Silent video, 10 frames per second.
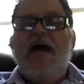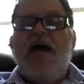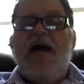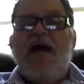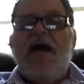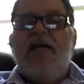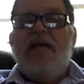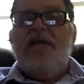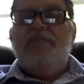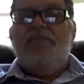
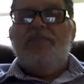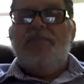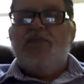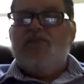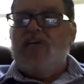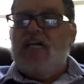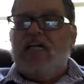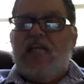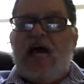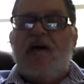and she did
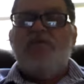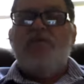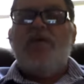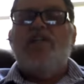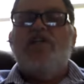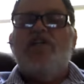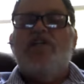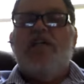a lot of research.